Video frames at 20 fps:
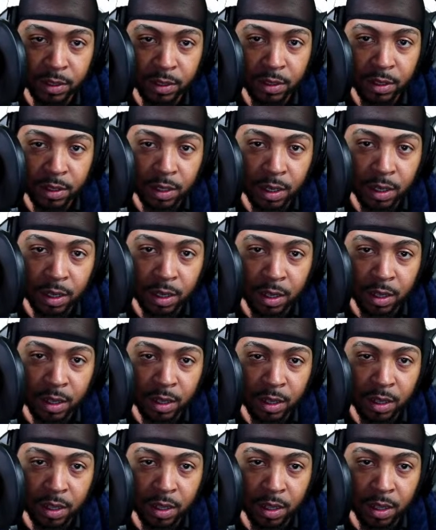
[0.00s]

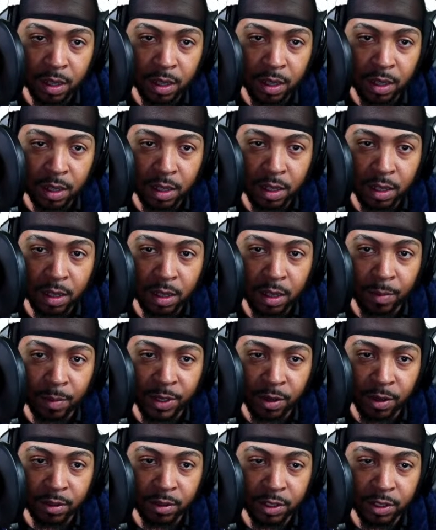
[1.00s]

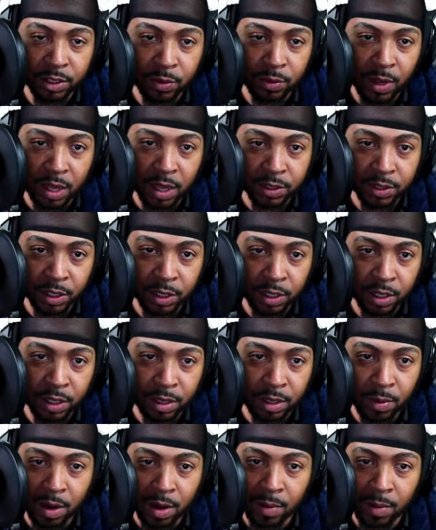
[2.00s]
32 ounce
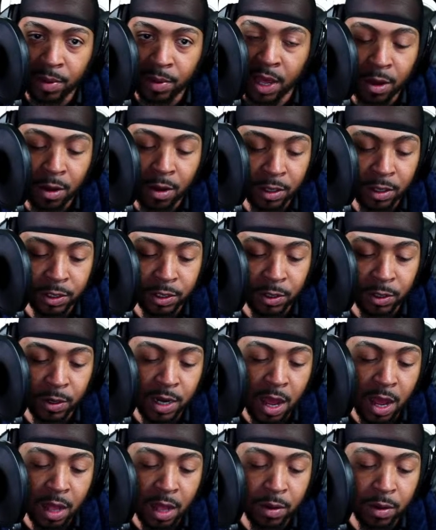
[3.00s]
rubbing alcohols are
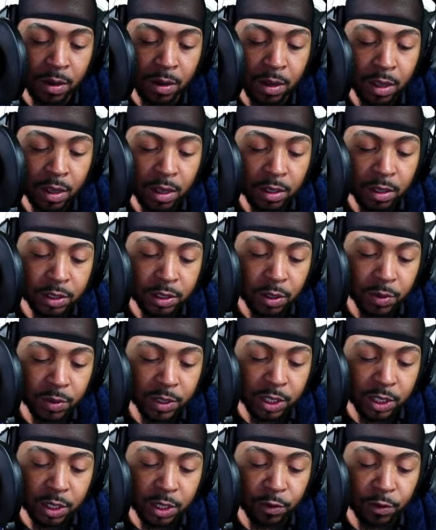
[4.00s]
$1. So we
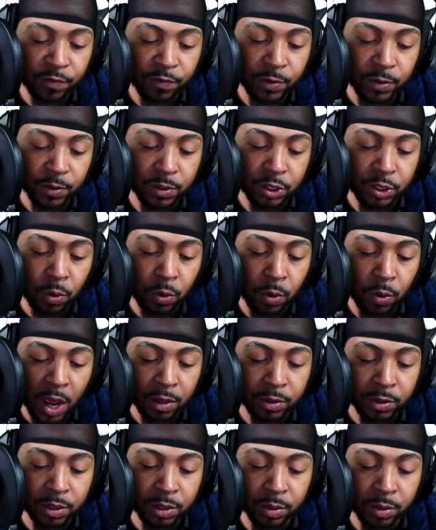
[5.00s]
get those for
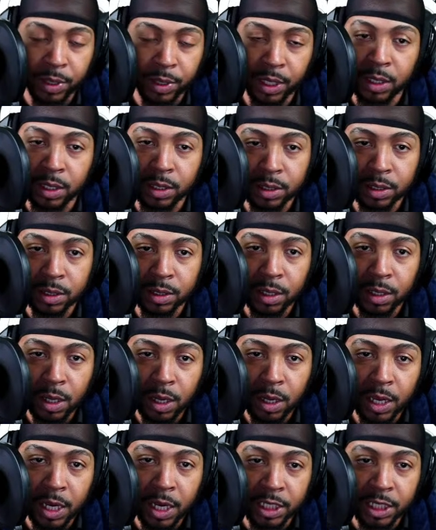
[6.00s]
$2 a piece,
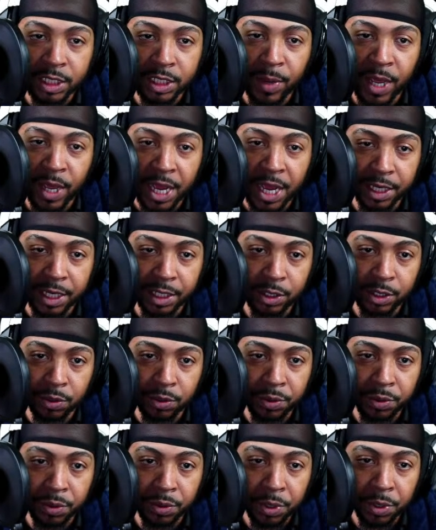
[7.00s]
and that's a pack of
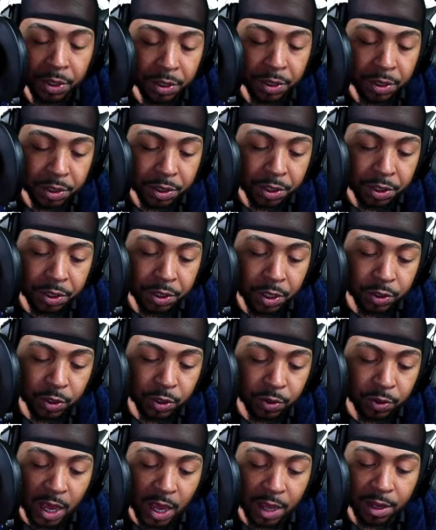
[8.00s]
2. You know, so
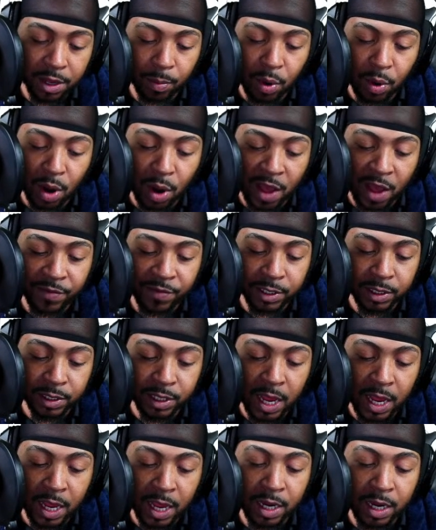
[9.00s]
now your profit is
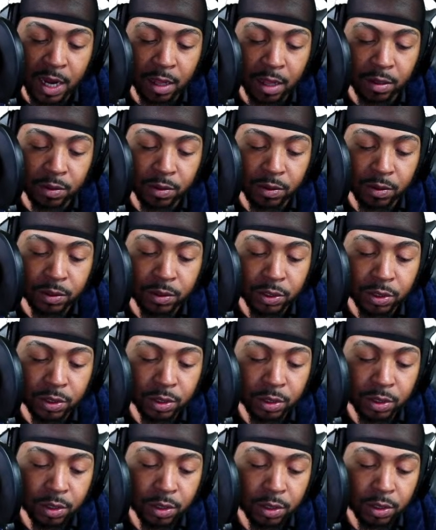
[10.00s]
$9.
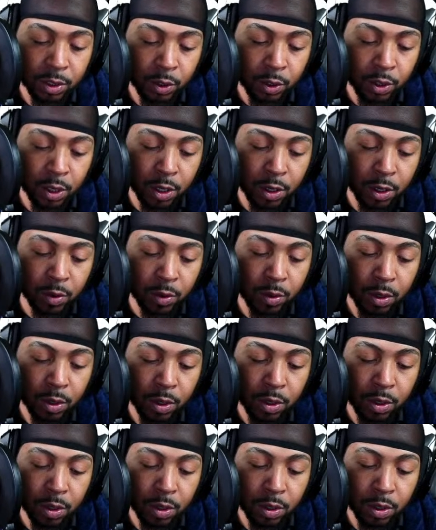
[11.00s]
You know.
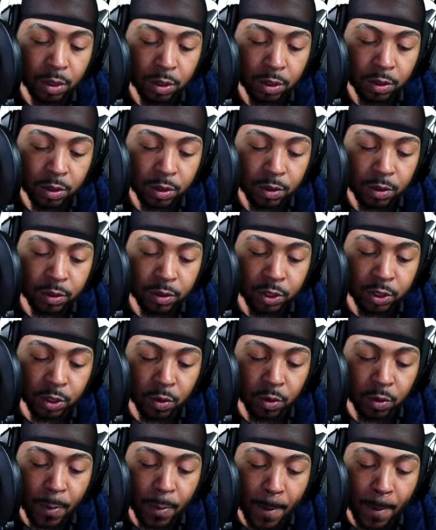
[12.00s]
So,